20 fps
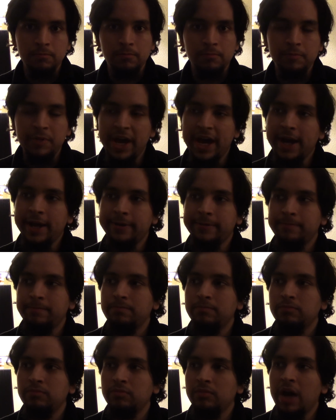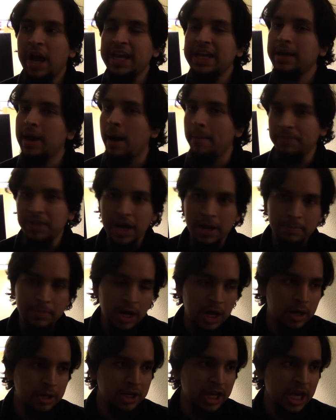I'm not
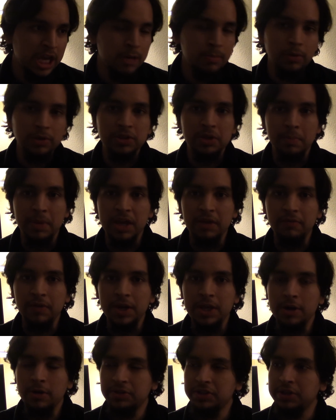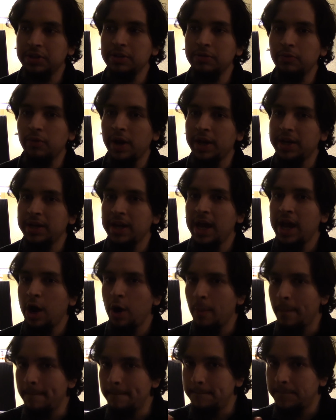unable to make videos right
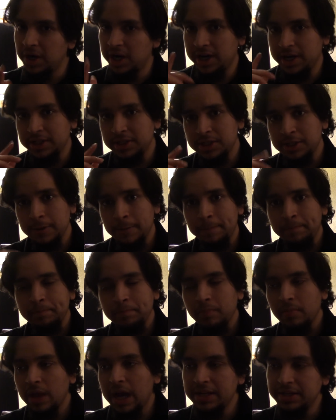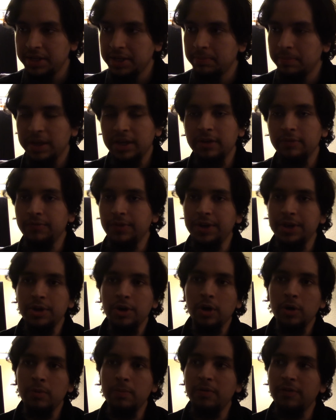now, but I did make a
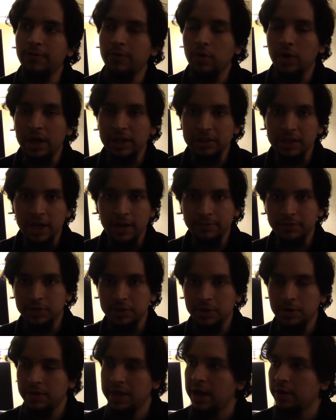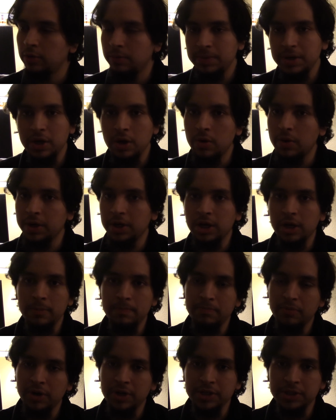video before I left, so that will be going
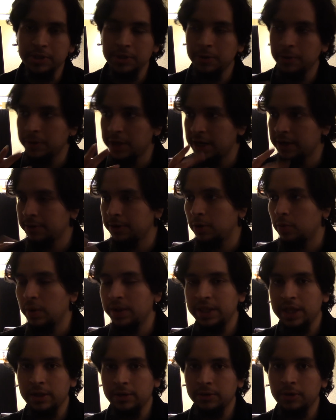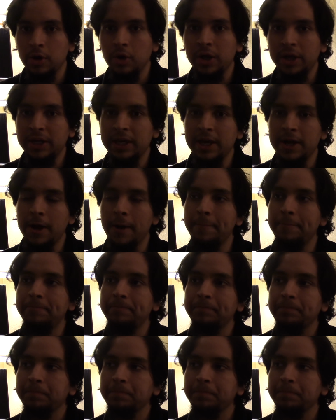up pretty soon. I don't know when that will get up.